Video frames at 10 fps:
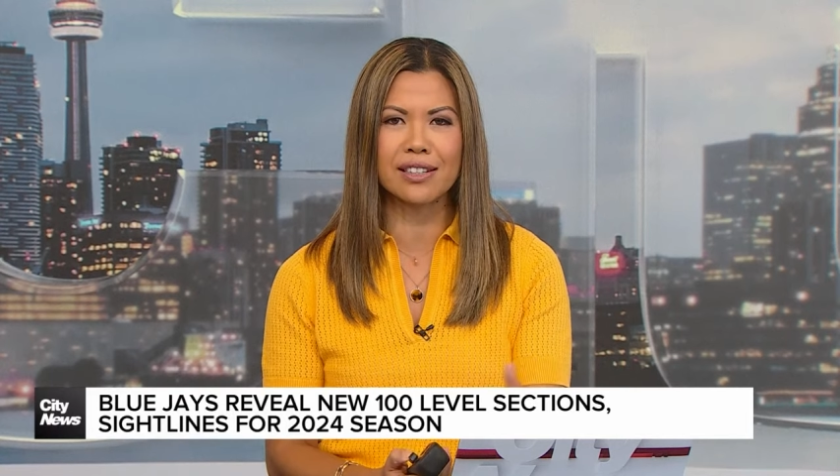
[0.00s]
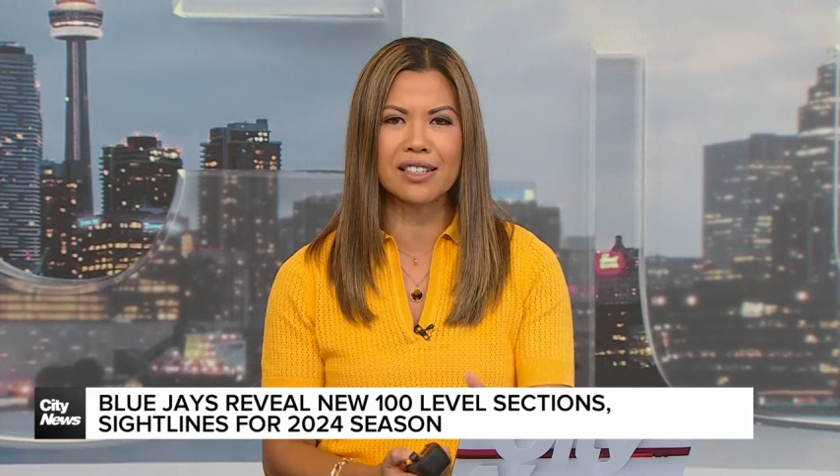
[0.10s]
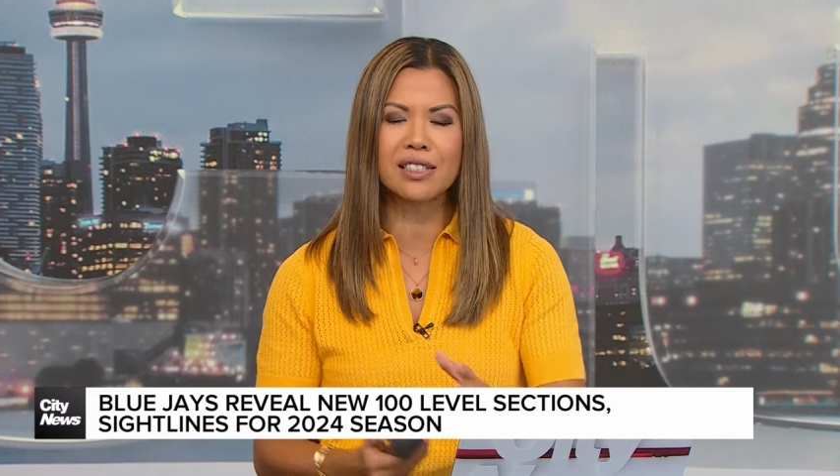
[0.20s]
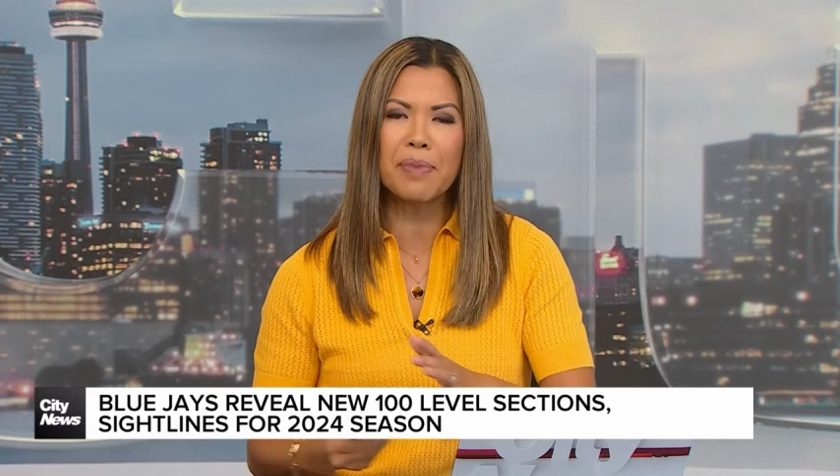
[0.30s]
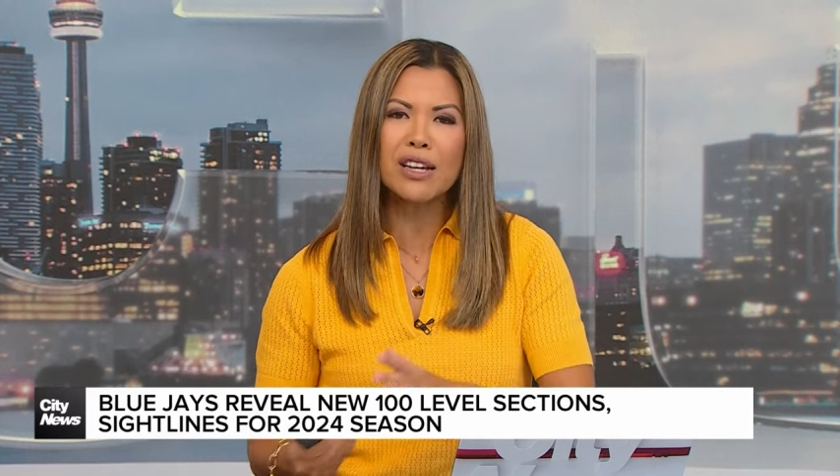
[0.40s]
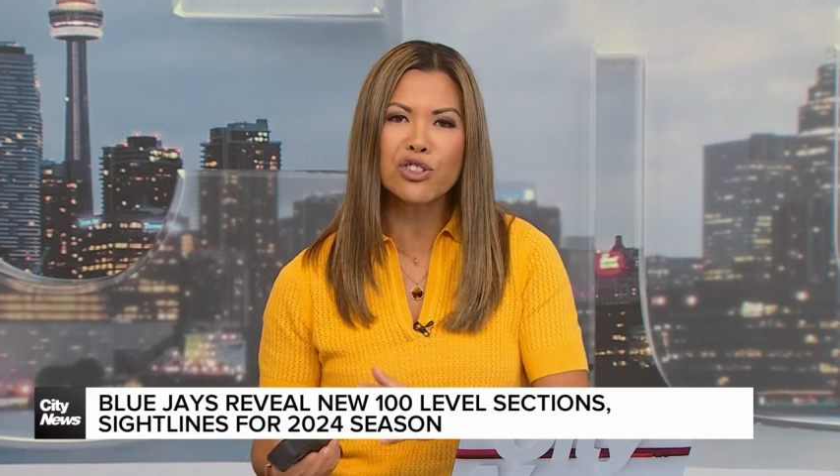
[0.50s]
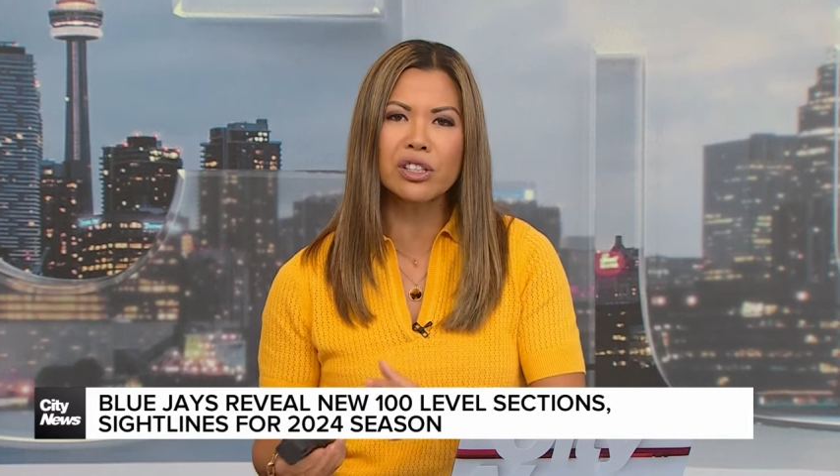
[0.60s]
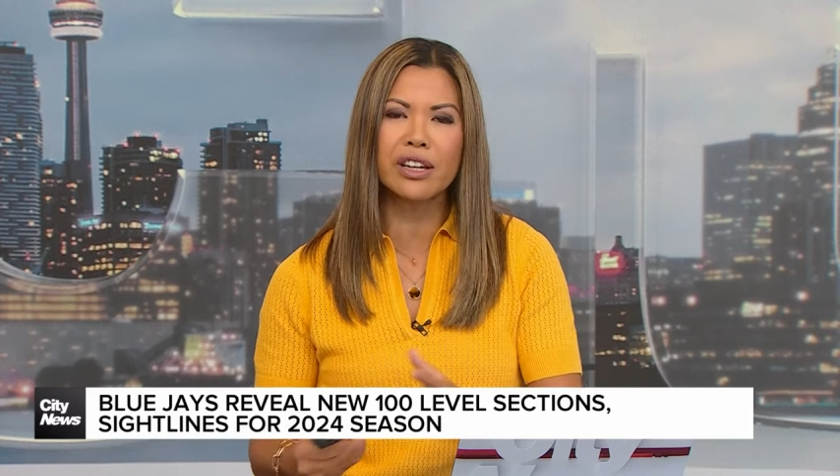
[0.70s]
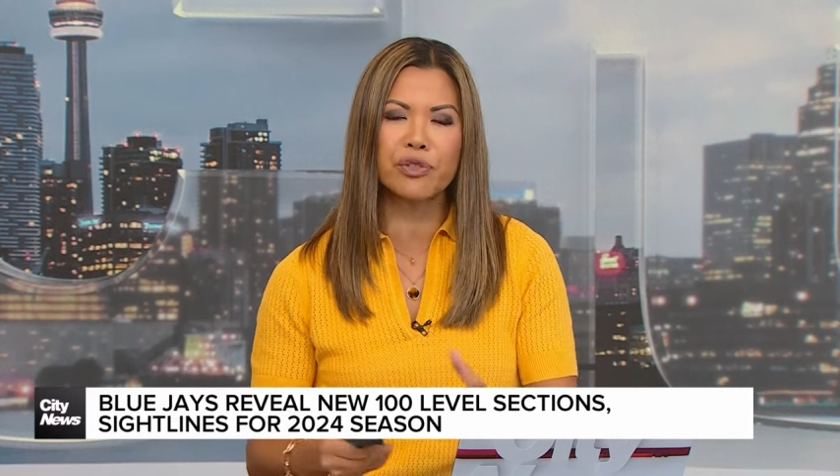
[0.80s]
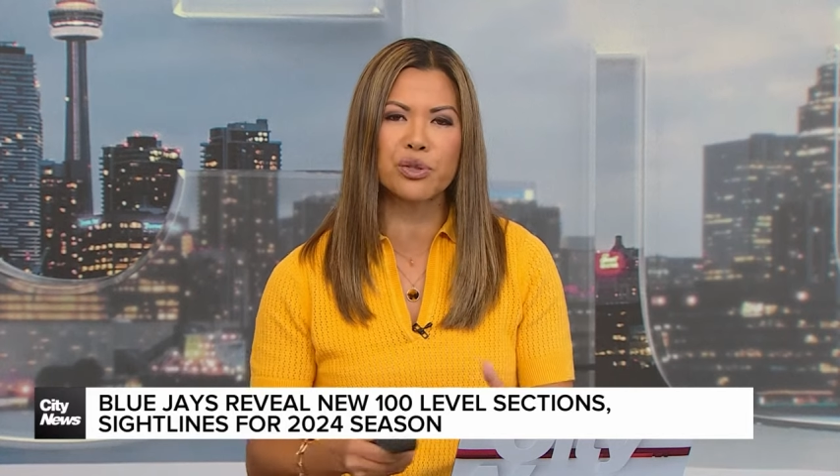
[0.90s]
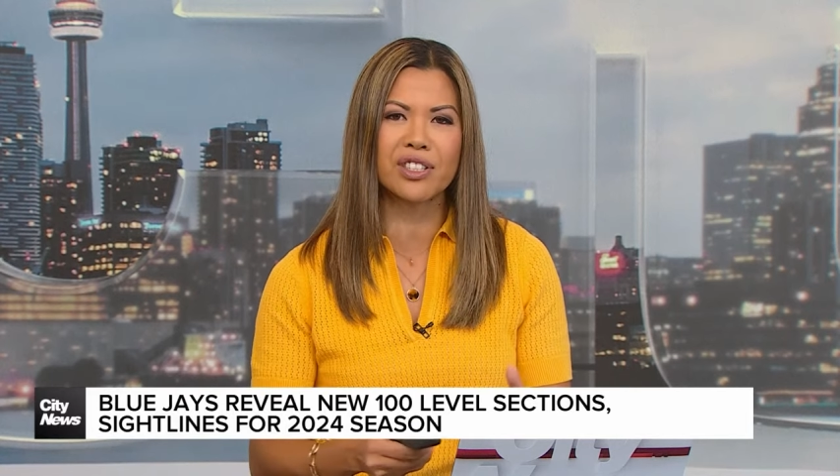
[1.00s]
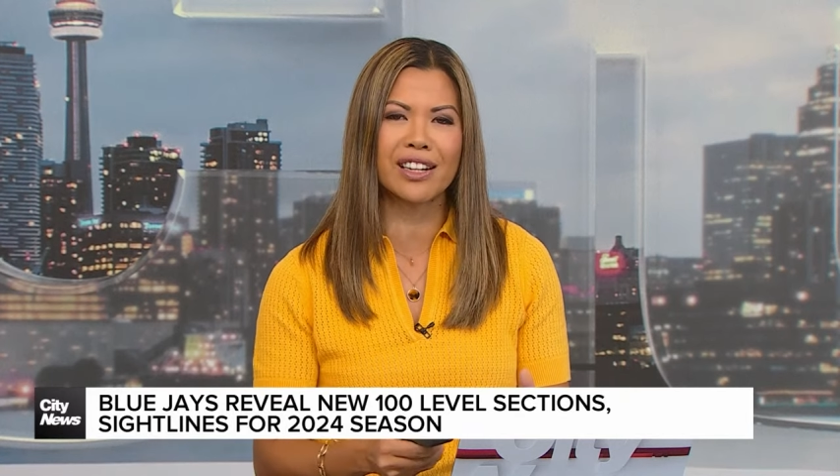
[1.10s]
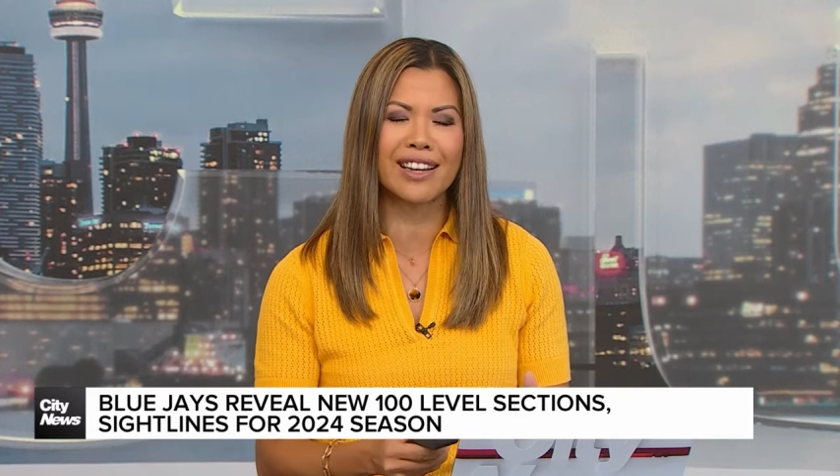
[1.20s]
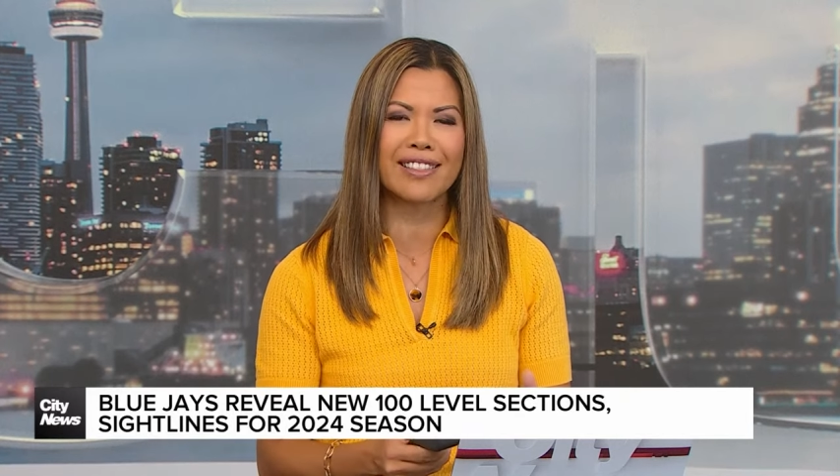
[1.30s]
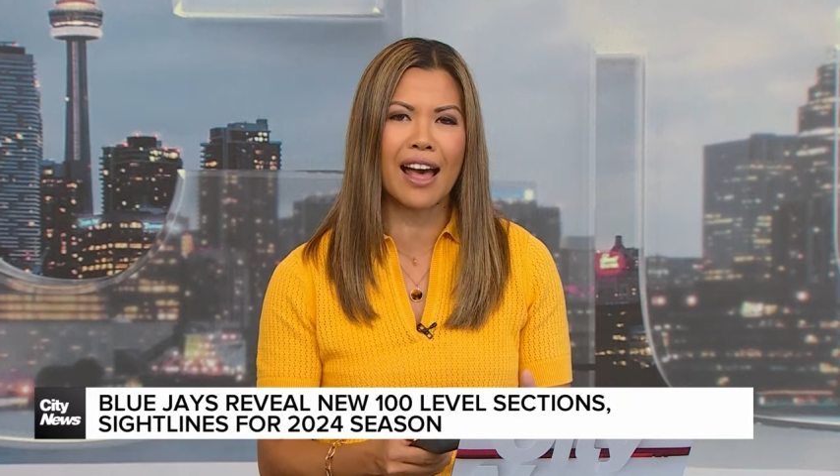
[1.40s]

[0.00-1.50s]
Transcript: especially if you're sitting in